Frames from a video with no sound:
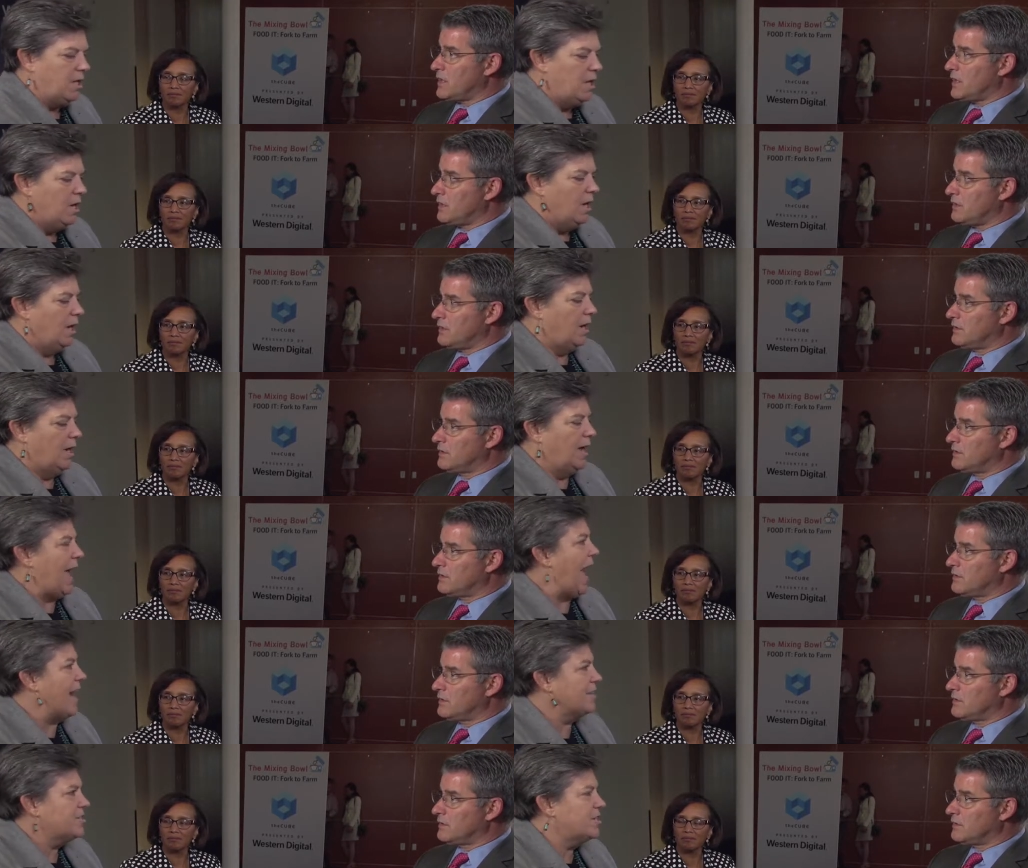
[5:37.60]
Speaker 1: Right. Uh,
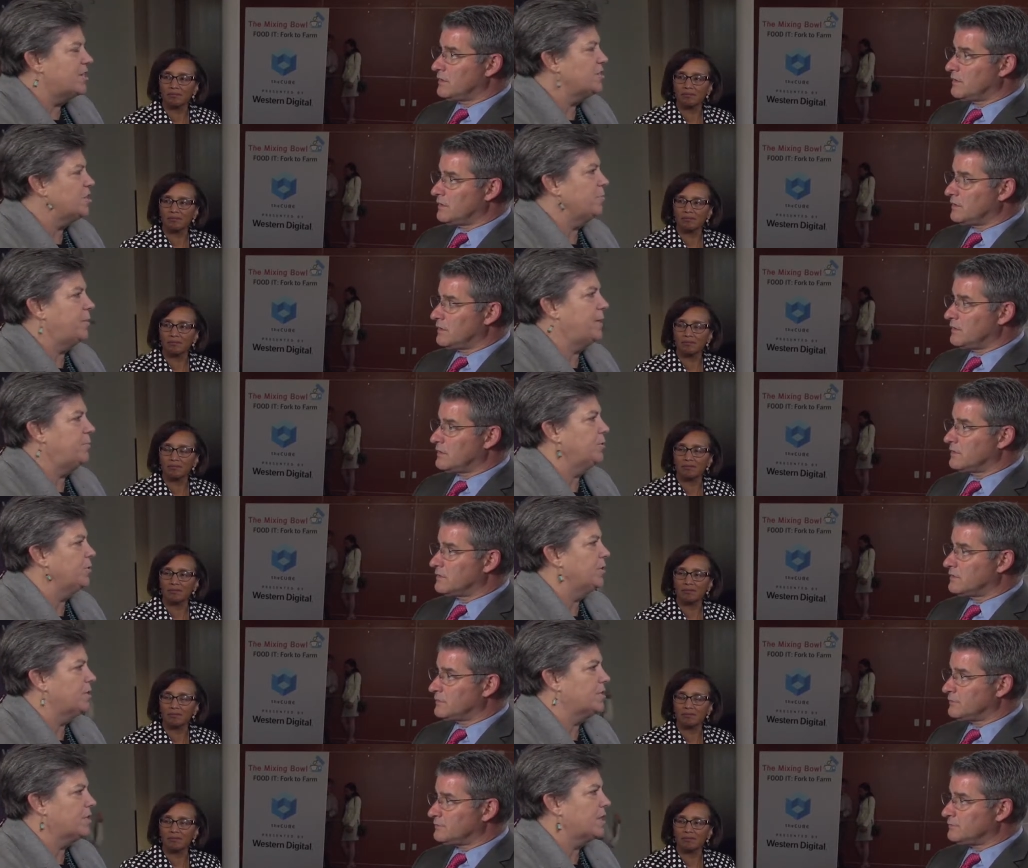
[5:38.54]
access to people to
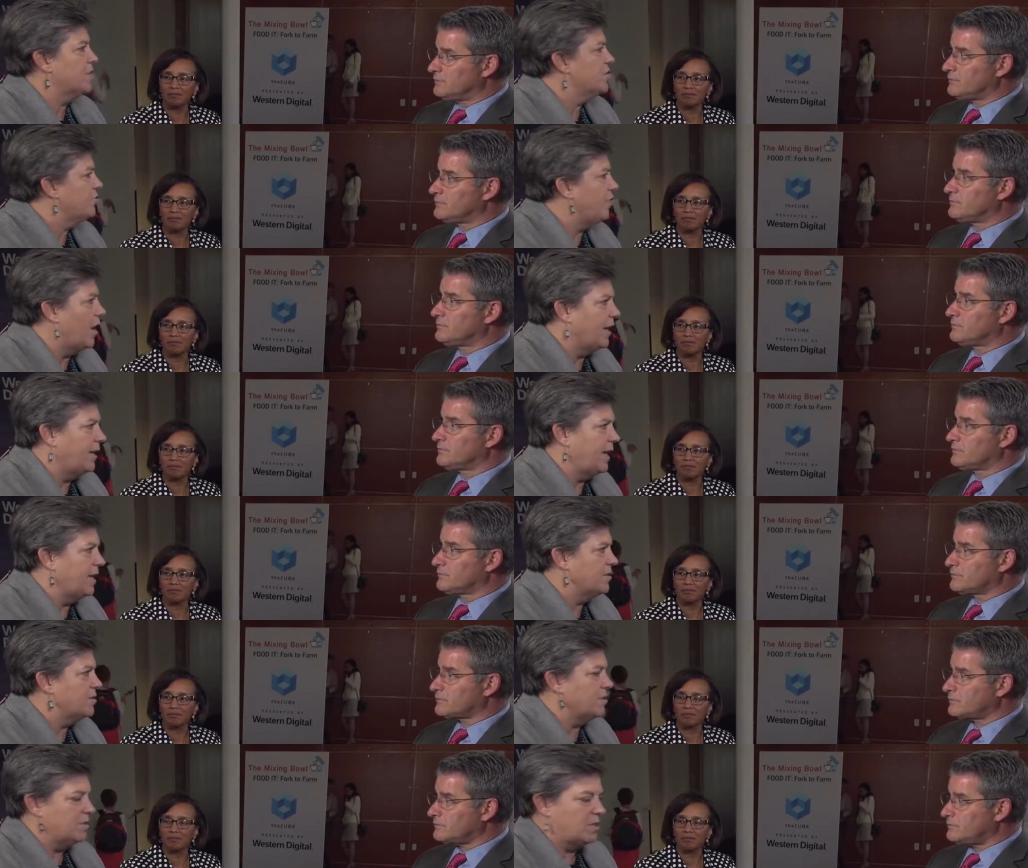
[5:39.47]
discuss
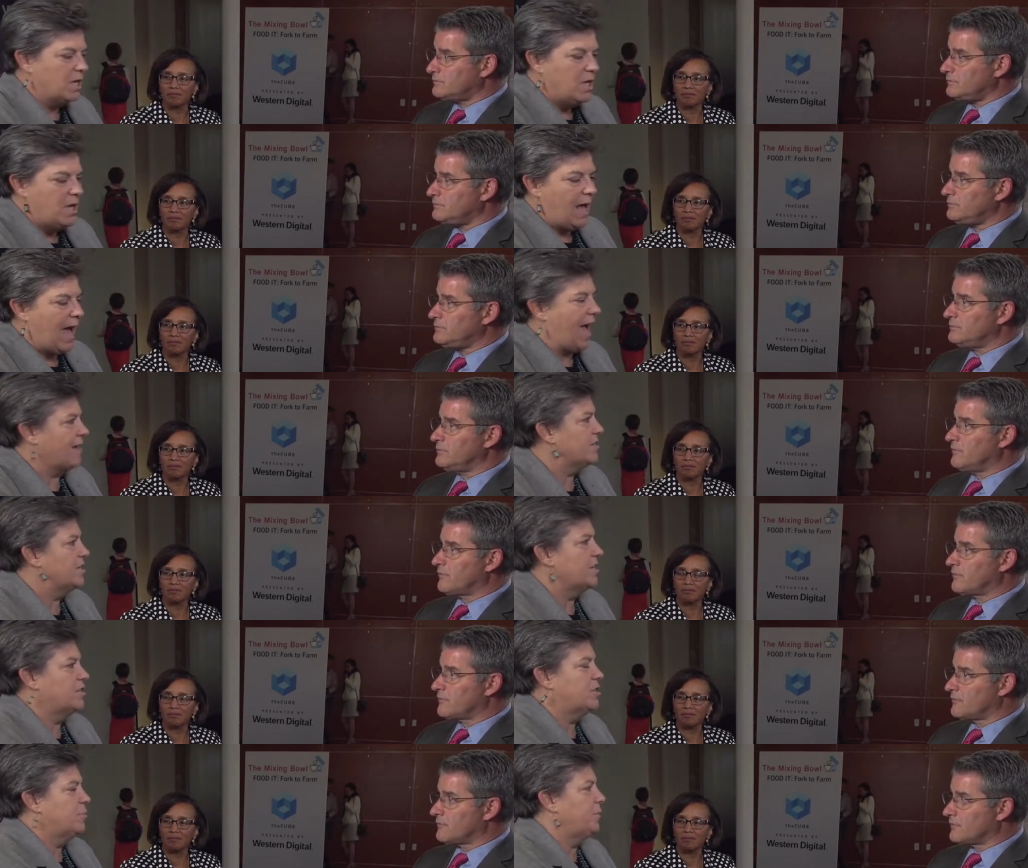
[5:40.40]
finances.
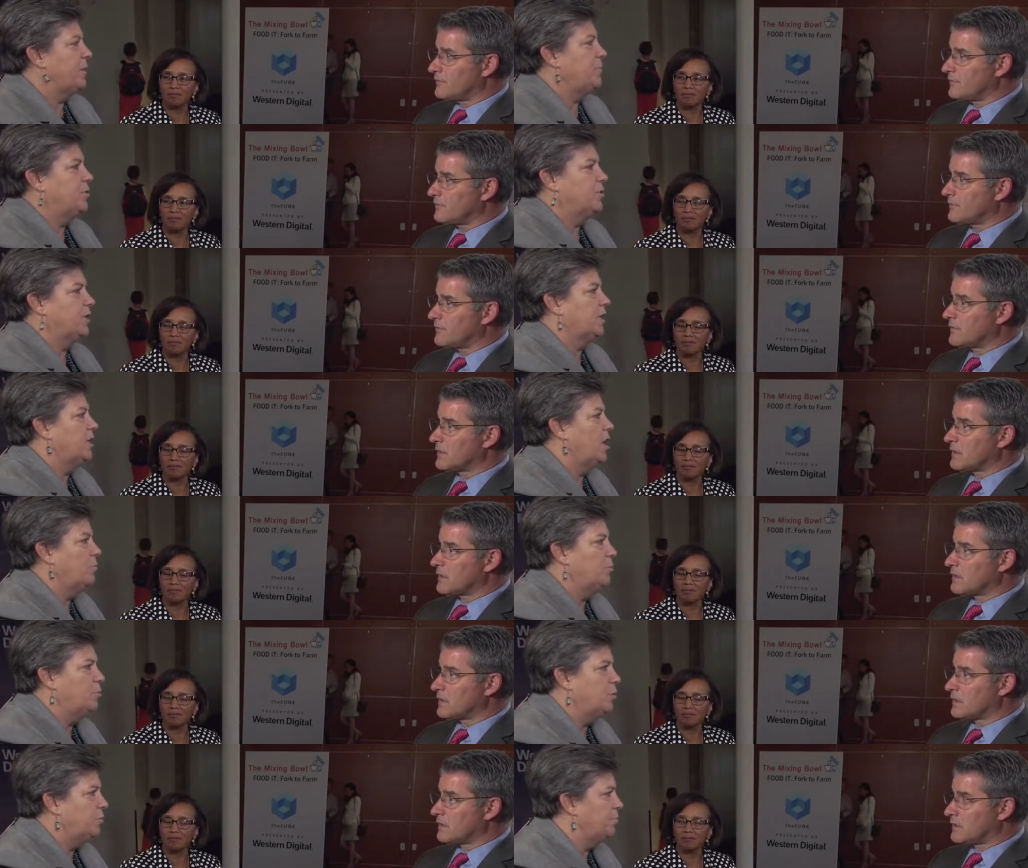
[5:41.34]
Access to people that can help
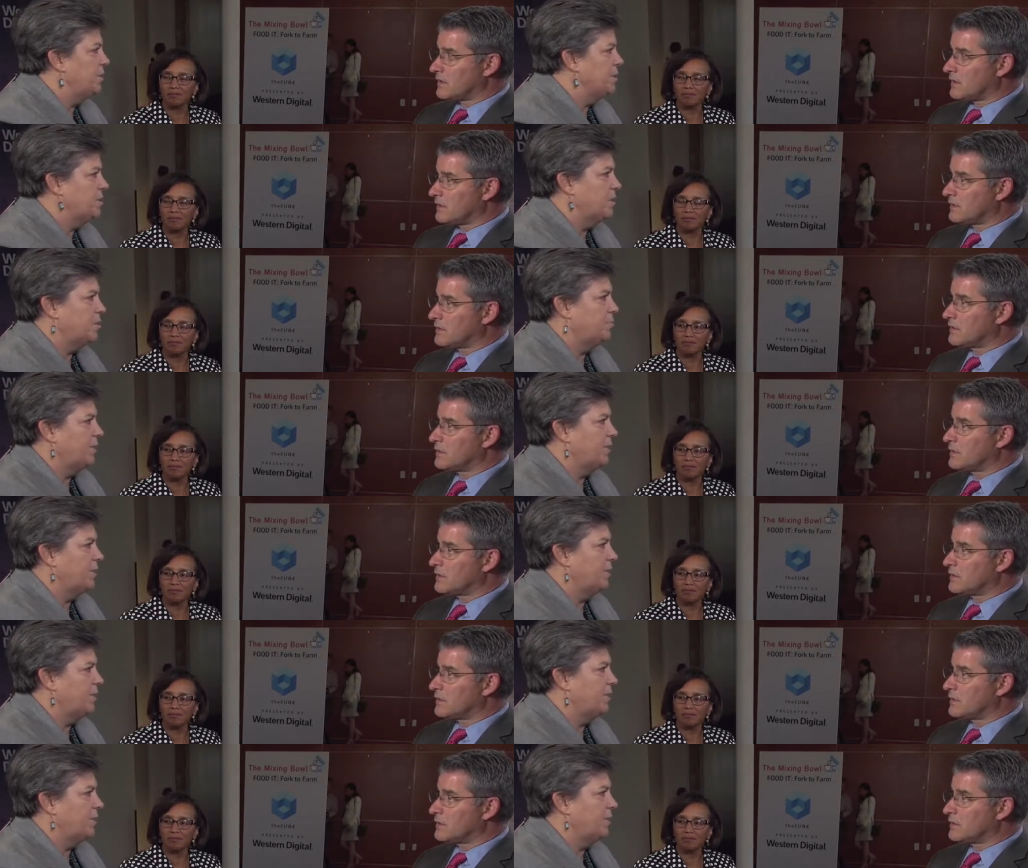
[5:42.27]
them with business